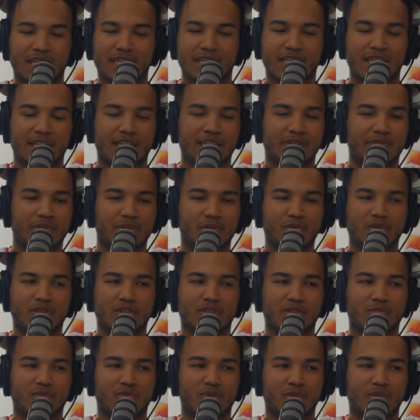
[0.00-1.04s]
You got, ain't even do
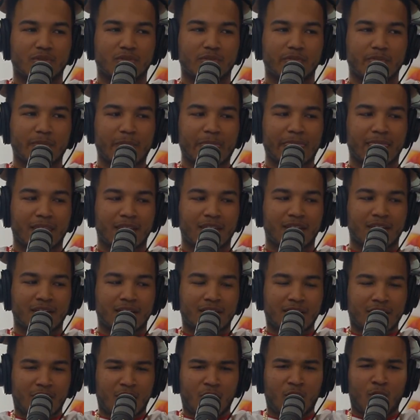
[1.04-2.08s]
nothing, bro. Listen.
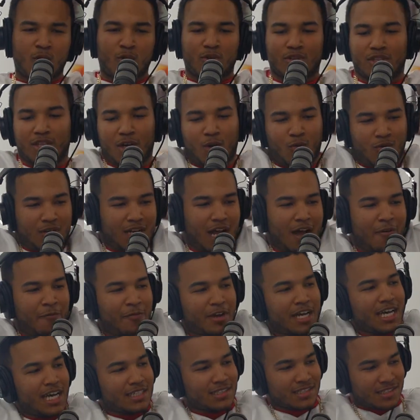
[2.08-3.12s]
Oh, you know what? I
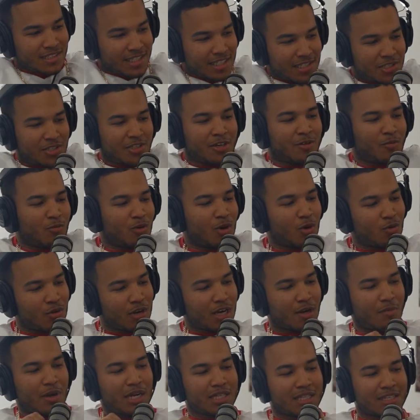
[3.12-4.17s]
forgot to say something real
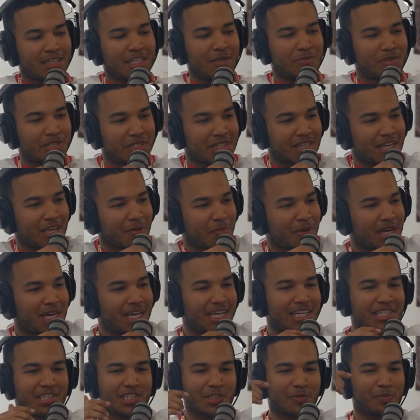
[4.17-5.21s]
quick about the Nipsey thing,
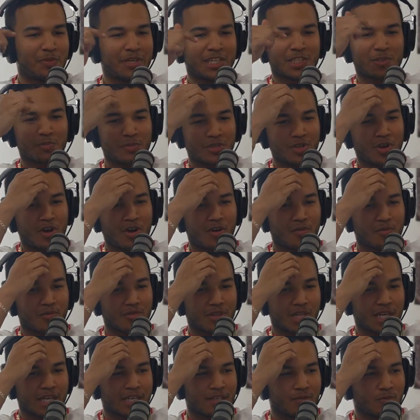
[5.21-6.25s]
man. It just pissed me off.
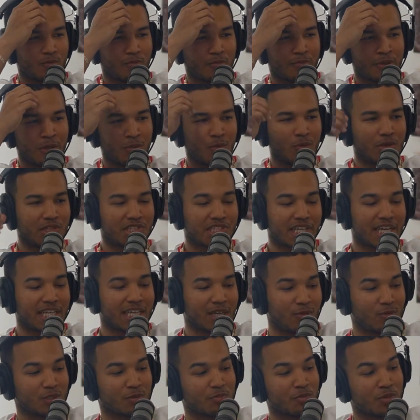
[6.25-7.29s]
Like people were
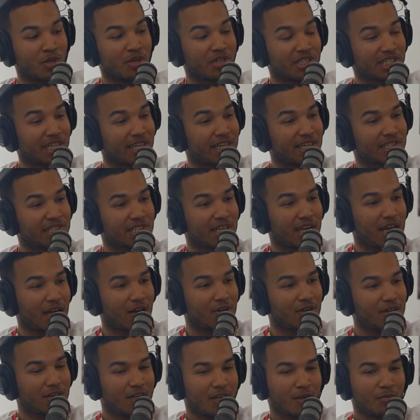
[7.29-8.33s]
saying that was military
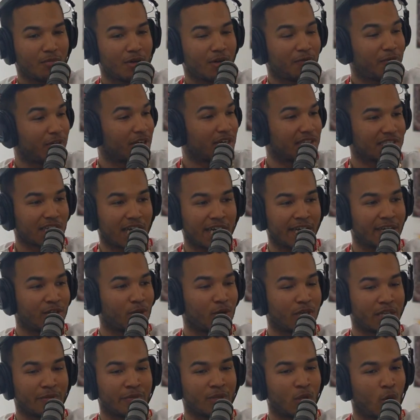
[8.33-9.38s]
style. Motherfuckers out here
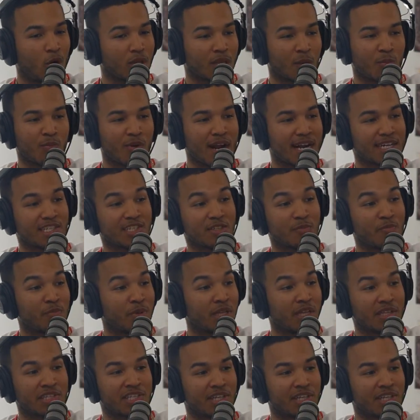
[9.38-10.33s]
don't even know all the branches of